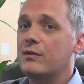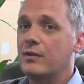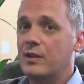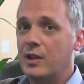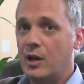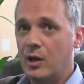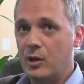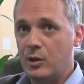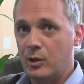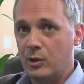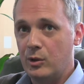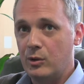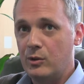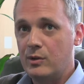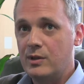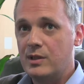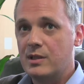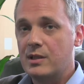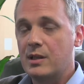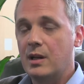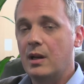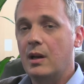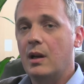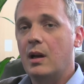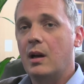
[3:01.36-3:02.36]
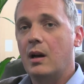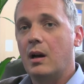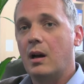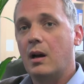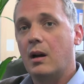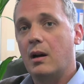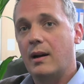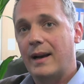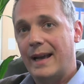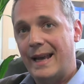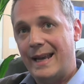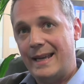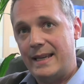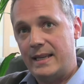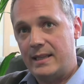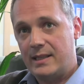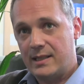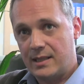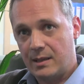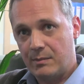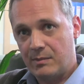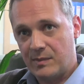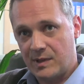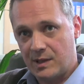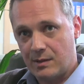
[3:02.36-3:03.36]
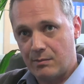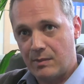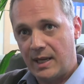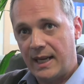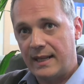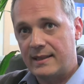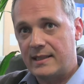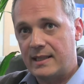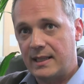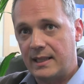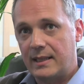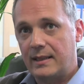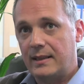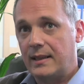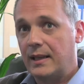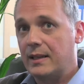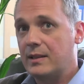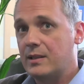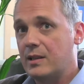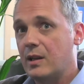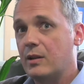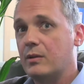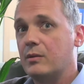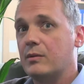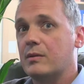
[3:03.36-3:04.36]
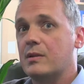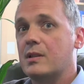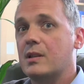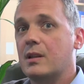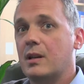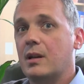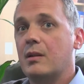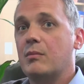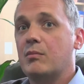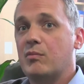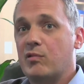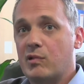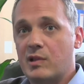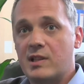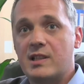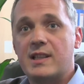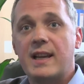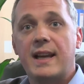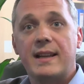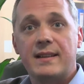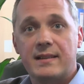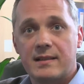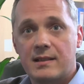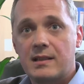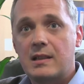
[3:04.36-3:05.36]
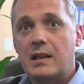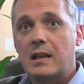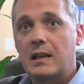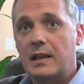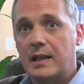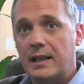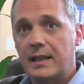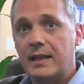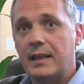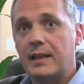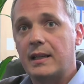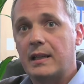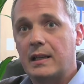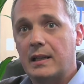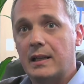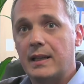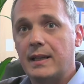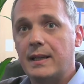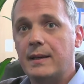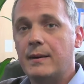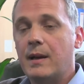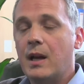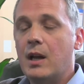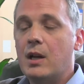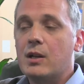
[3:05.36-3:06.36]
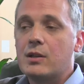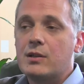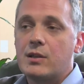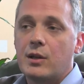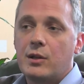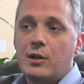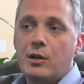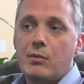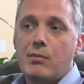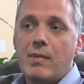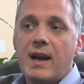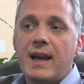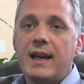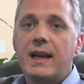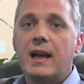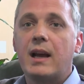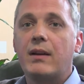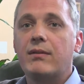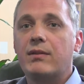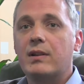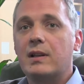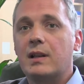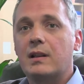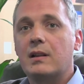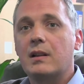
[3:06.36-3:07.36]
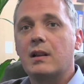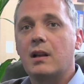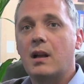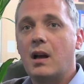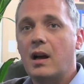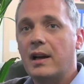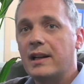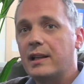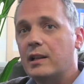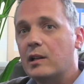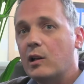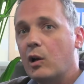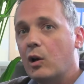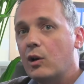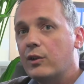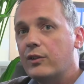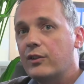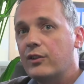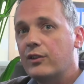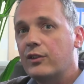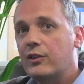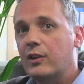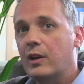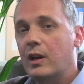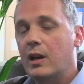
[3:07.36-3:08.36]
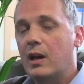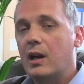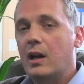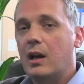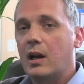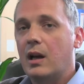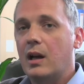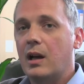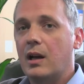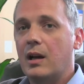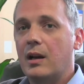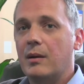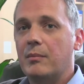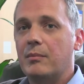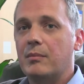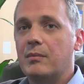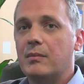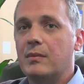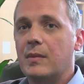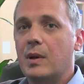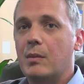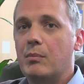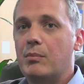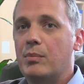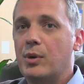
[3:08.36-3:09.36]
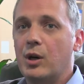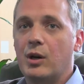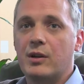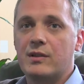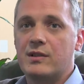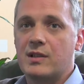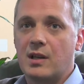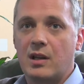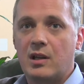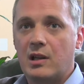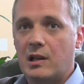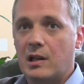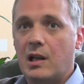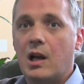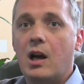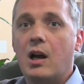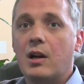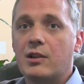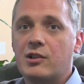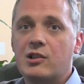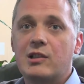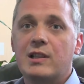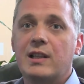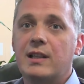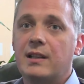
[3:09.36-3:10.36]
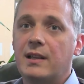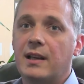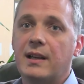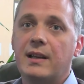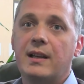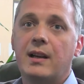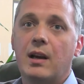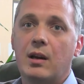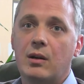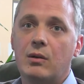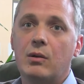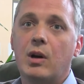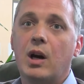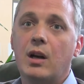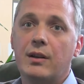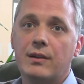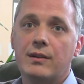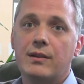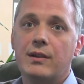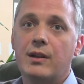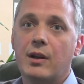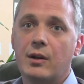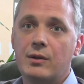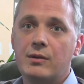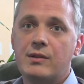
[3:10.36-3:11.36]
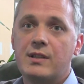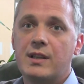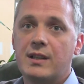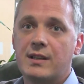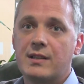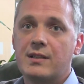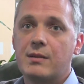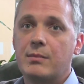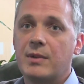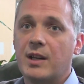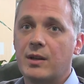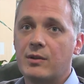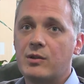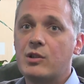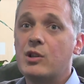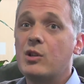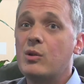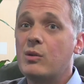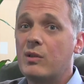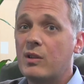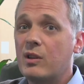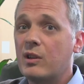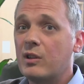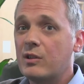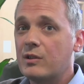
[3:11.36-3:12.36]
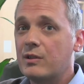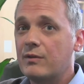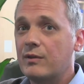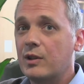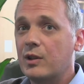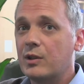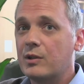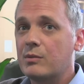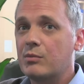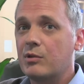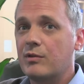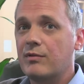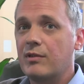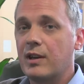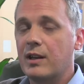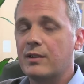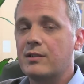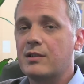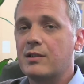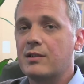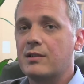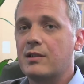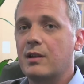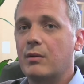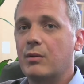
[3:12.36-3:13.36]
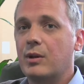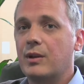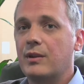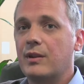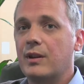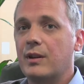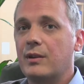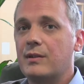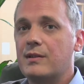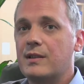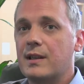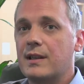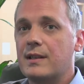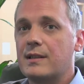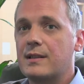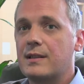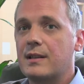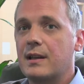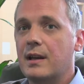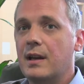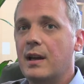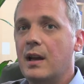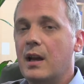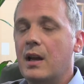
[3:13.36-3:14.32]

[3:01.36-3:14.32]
of those are asymptomatic, they don't present clinically, so you may have a little height loss, but largely they go unnoticed. About 2/3 of vertebral fractures go unnoticed.